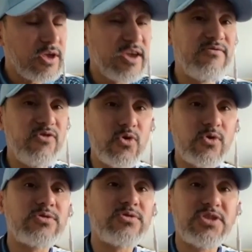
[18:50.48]
if you
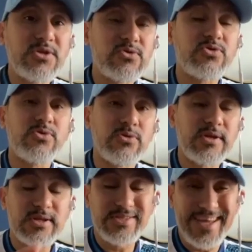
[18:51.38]
continue to do
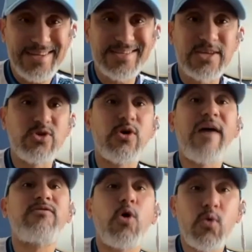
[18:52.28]
the things that you
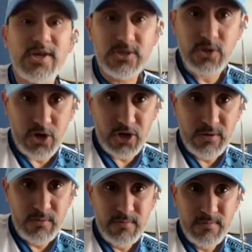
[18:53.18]
have always done.
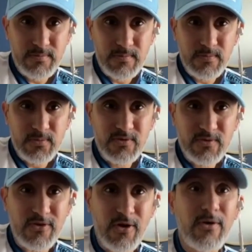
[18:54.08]

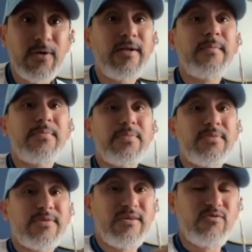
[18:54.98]
So
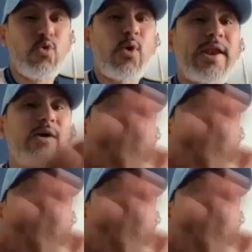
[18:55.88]
if you want to